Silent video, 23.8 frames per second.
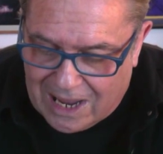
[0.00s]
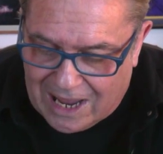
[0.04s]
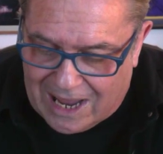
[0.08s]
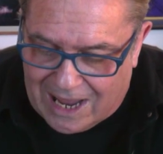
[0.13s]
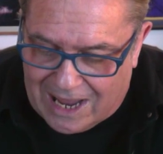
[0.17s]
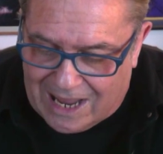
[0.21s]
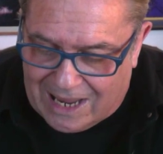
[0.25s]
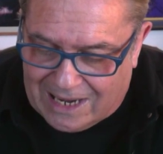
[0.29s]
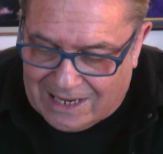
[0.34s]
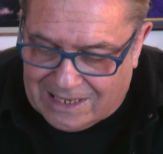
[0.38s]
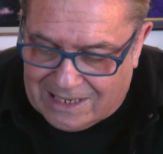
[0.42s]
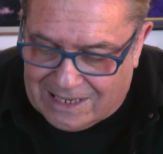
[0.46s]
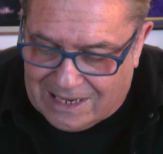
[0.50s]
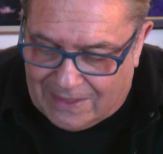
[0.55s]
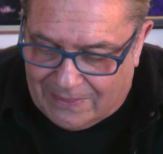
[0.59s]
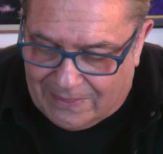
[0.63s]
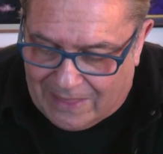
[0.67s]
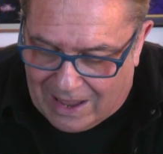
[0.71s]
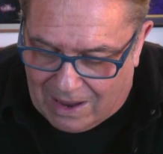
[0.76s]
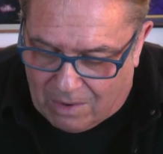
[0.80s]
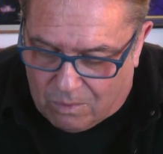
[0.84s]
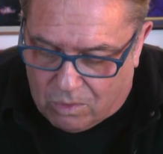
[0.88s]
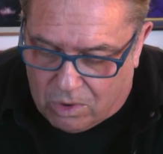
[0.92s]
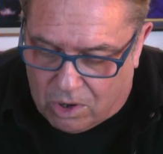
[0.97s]
and
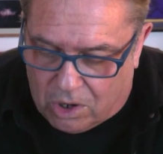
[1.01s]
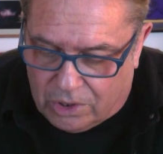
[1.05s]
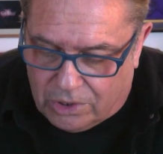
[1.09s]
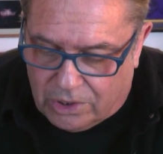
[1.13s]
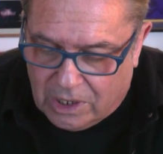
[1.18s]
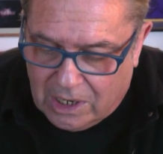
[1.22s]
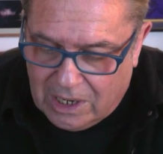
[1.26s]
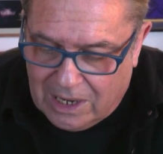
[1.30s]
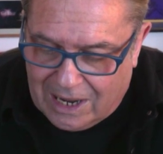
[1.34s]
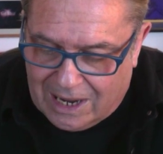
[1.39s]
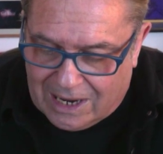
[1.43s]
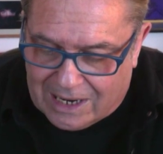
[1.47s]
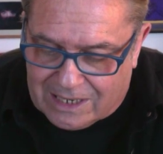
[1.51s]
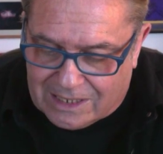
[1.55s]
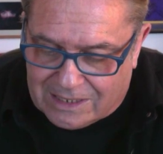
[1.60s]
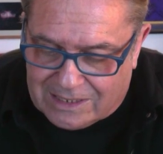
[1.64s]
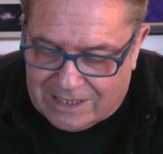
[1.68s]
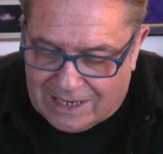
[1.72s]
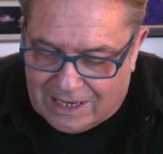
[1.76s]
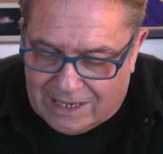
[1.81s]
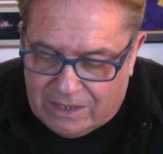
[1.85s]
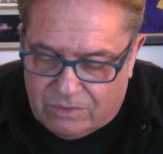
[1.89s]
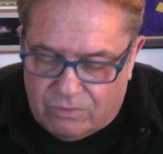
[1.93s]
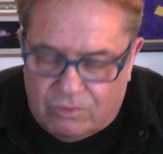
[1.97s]
that one, I can
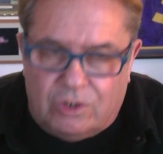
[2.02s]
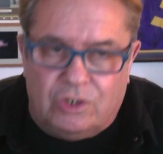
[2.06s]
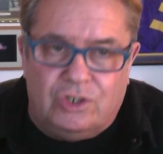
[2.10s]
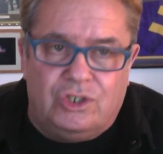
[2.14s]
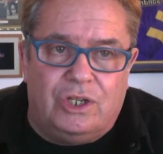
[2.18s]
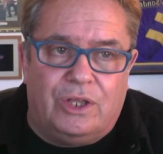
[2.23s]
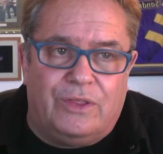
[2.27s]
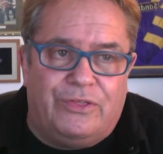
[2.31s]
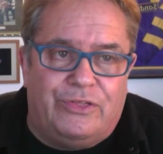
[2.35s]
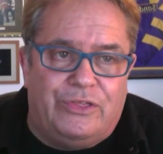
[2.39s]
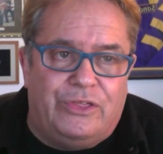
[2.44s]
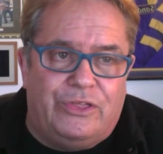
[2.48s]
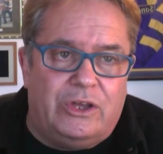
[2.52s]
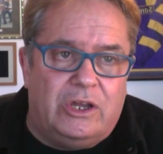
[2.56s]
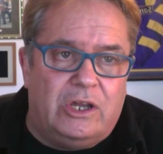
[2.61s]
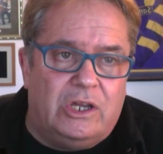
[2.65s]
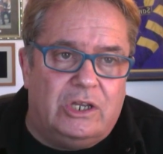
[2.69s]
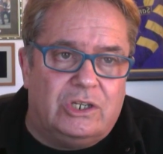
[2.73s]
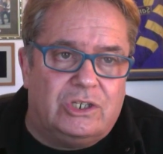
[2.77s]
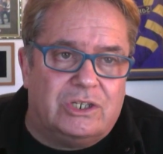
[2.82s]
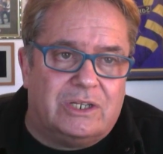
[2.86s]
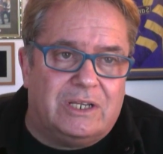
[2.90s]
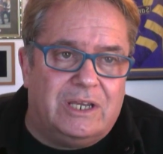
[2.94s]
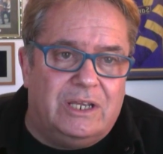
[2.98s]
tell you, runs at
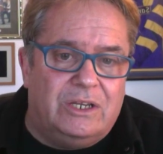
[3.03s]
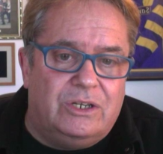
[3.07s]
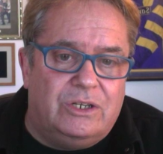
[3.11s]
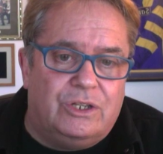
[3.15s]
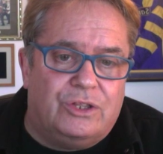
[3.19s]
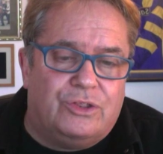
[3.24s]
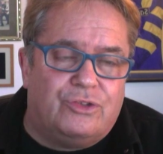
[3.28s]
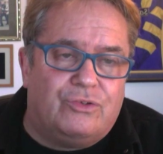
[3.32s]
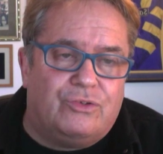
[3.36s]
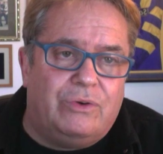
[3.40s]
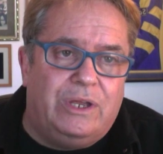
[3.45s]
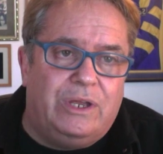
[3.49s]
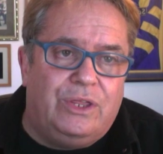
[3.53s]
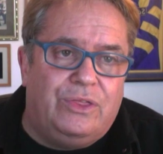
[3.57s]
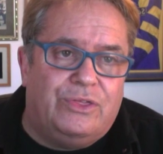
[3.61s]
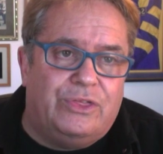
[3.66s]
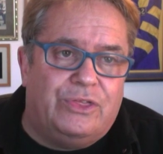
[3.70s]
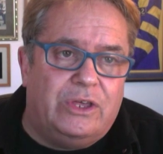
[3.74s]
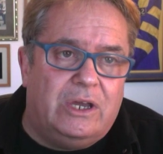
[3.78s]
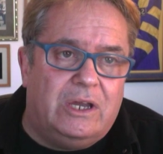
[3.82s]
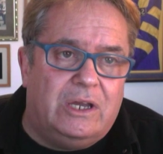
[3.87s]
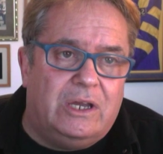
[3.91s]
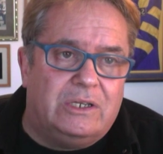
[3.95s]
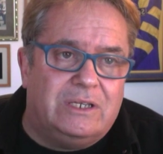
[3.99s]
THIRSK in the
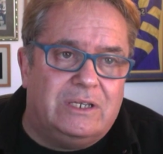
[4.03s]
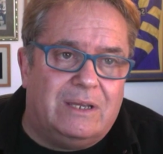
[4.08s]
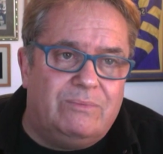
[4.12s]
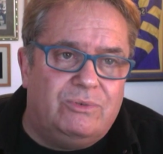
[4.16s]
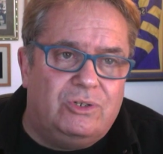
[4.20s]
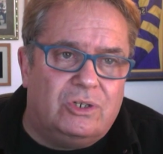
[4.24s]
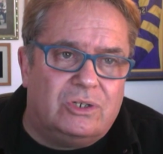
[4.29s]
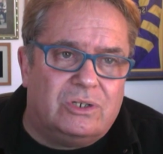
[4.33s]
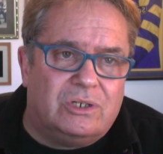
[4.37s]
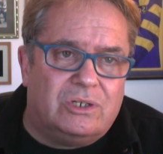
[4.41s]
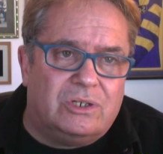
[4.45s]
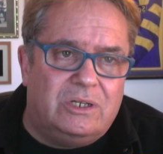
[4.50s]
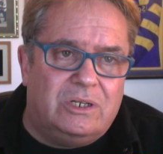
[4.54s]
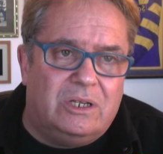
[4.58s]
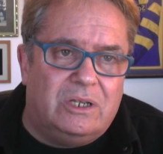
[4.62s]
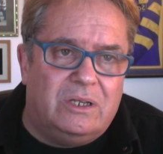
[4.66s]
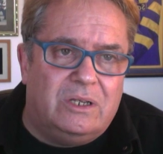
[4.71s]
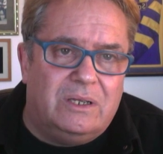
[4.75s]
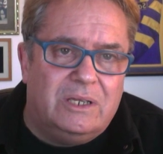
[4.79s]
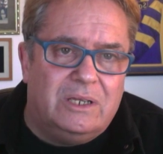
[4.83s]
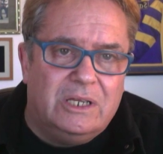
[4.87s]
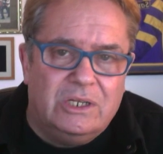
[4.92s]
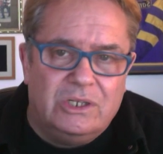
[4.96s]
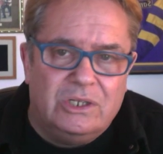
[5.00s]
3:30. I'm just going
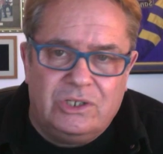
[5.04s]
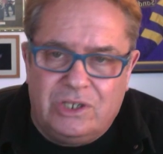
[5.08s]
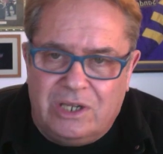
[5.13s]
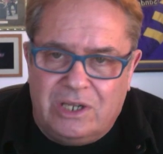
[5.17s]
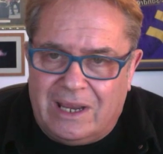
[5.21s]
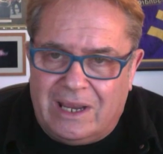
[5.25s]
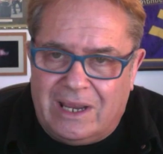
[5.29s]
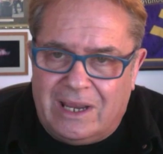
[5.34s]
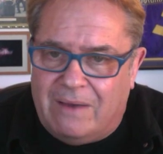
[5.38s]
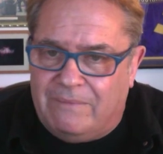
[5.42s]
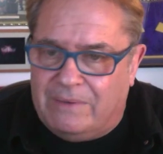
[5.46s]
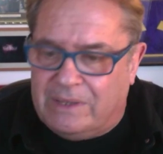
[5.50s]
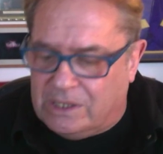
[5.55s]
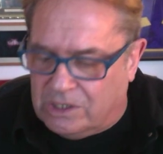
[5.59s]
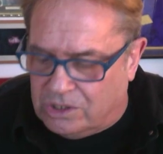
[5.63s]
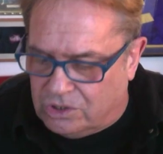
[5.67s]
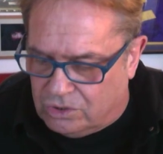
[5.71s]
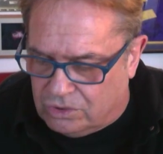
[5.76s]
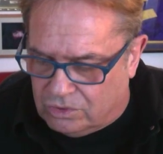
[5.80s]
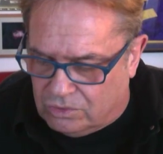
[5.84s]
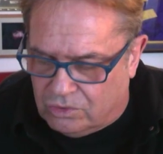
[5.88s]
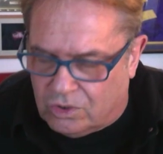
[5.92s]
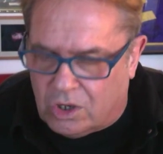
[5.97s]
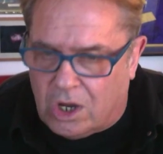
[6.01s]
to check
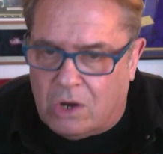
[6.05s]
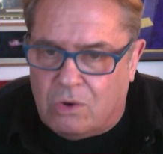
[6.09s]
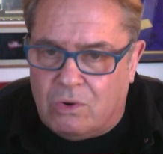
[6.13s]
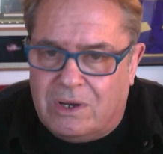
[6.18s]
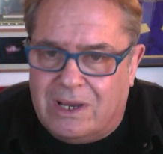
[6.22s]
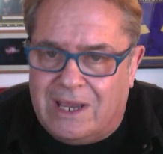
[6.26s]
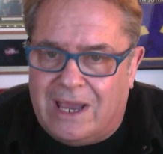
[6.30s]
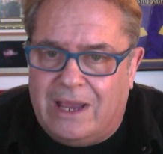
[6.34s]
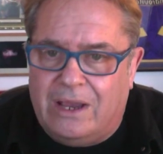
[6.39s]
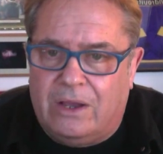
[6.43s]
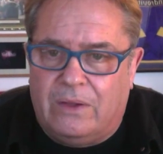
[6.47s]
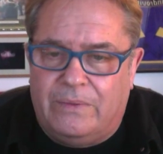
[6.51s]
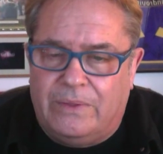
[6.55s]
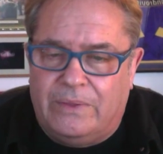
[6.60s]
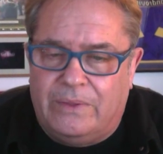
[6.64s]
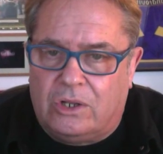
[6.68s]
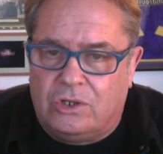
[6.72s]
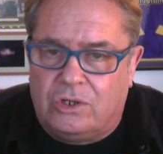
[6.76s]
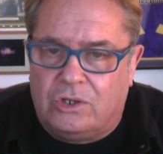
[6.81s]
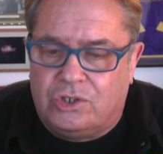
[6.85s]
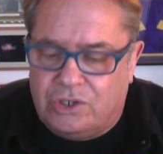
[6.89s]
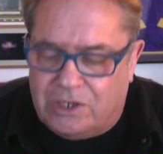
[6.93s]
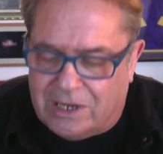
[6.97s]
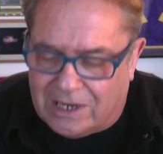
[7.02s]
everything's okay on the
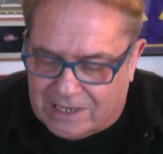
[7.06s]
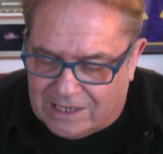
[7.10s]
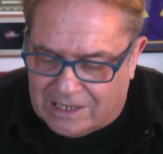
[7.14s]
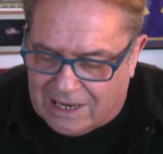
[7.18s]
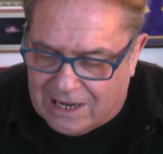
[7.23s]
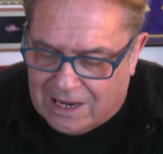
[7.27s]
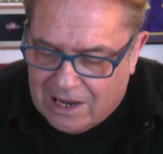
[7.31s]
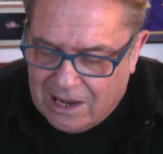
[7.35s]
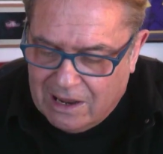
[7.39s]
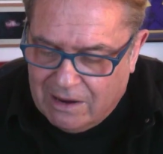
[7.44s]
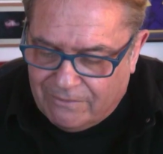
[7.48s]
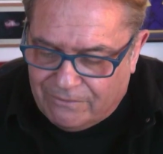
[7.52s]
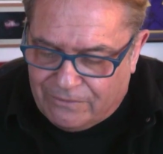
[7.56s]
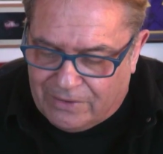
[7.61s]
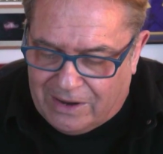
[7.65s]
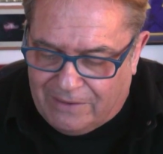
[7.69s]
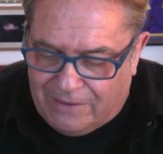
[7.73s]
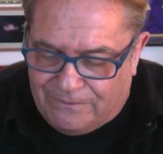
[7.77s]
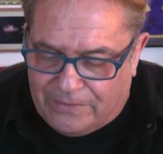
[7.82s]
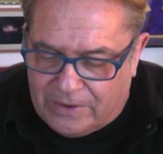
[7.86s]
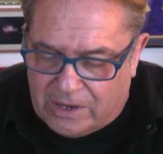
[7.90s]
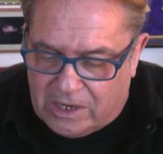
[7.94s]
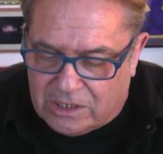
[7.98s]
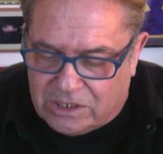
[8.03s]
odds checker there.
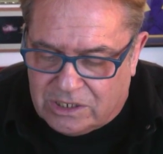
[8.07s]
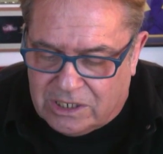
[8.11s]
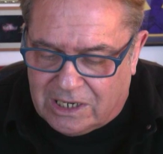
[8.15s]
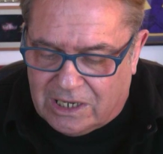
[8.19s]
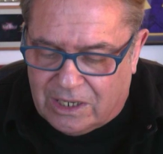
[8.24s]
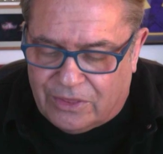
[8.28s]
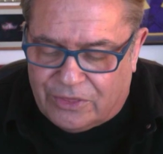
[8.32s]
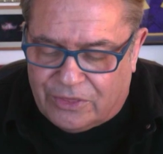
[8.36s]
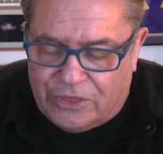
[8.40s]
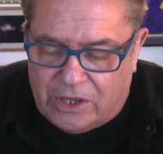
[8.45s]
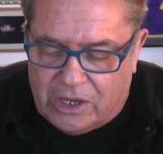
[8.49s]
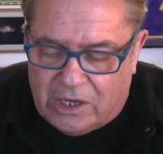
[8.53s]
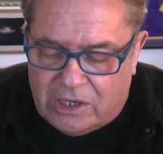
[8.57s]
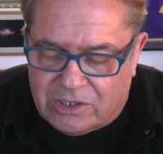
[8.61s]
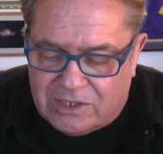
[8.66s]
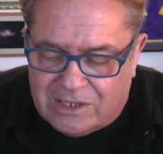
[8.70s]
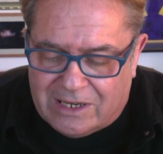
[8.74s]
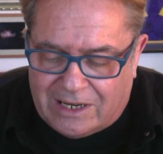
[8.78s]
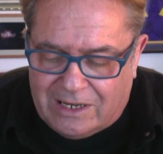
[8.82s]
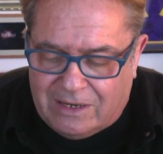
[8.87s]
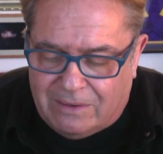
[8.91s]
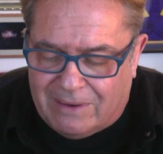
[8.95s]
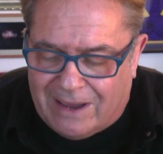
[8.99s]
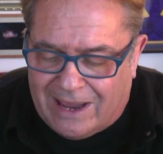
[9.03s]
3:30 at THIRSK
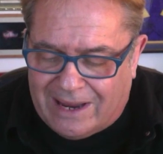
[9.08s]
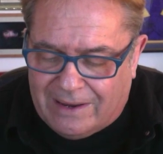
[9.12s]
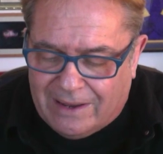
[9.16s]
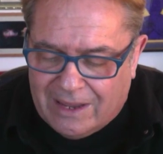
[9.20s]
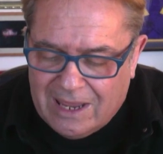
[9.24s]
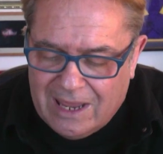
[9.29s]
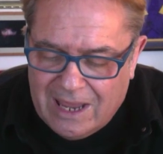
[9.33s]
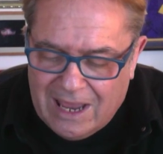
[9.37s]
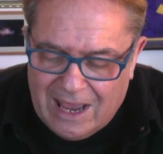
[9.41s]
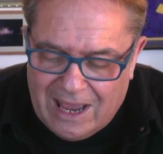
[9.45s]
anyway.